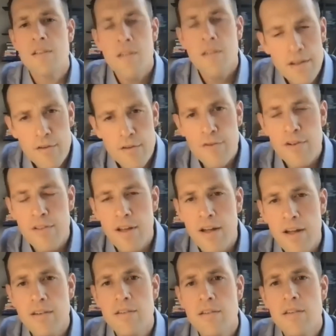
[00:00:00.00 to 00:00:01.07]
Thank you for
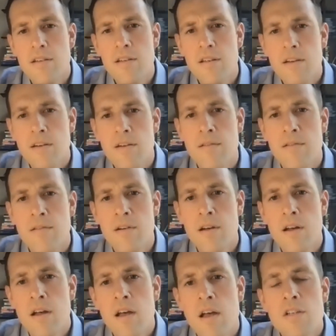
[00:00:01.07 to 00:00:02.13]
that.
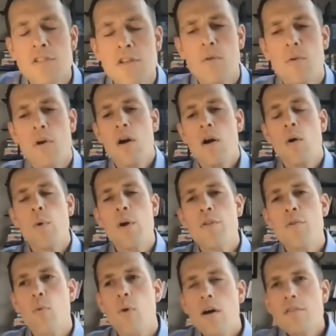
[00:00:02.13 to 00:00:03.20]
So with
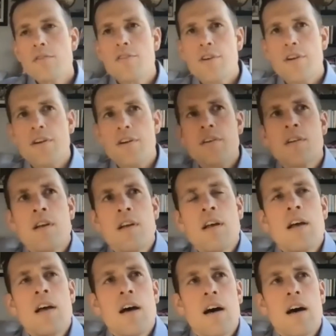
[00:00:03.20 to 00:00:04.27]
Walter,
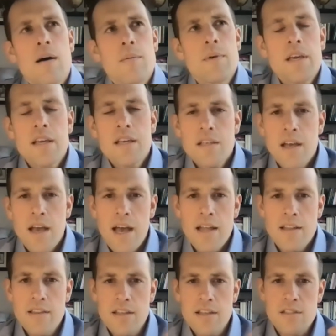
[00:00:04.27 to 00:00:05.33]
he
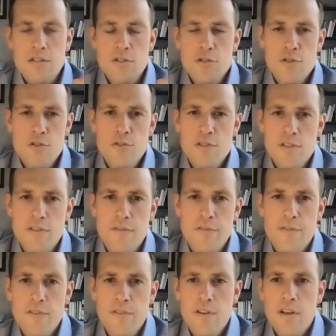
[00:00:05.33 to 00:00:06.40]
had these
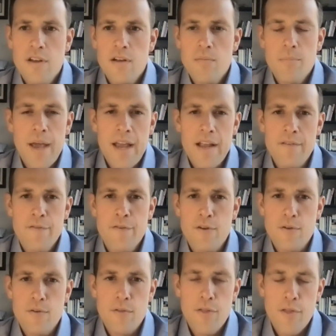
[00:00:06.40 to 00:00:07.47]
intrusive,
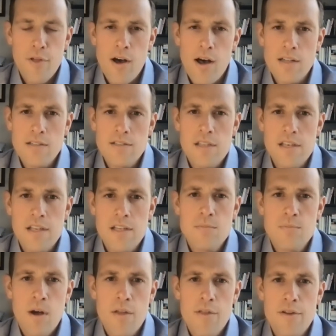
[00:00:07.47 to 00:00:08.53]
painful thoughts, and his
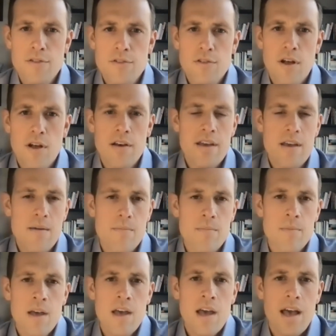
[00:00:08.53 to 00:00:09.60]
mother saw
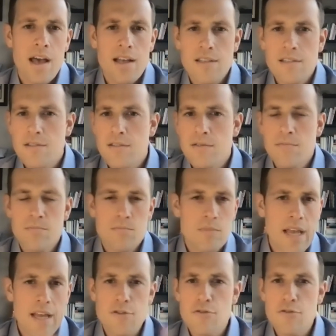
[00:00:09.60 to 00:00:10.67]
him as
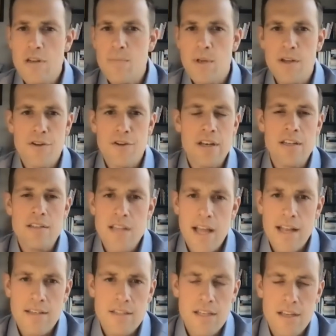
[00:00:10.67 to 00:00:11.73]
daydreaming or
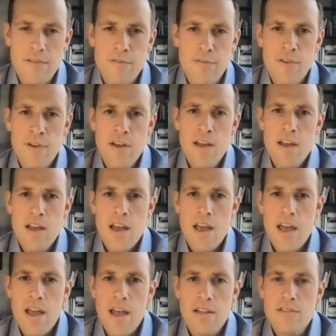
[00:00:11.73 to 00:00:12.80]
inattentive.
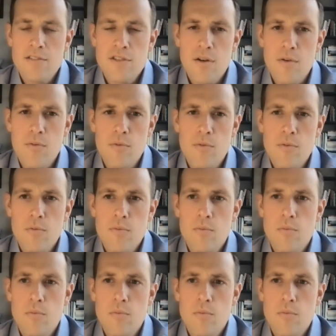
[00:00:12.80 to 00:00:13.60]
And so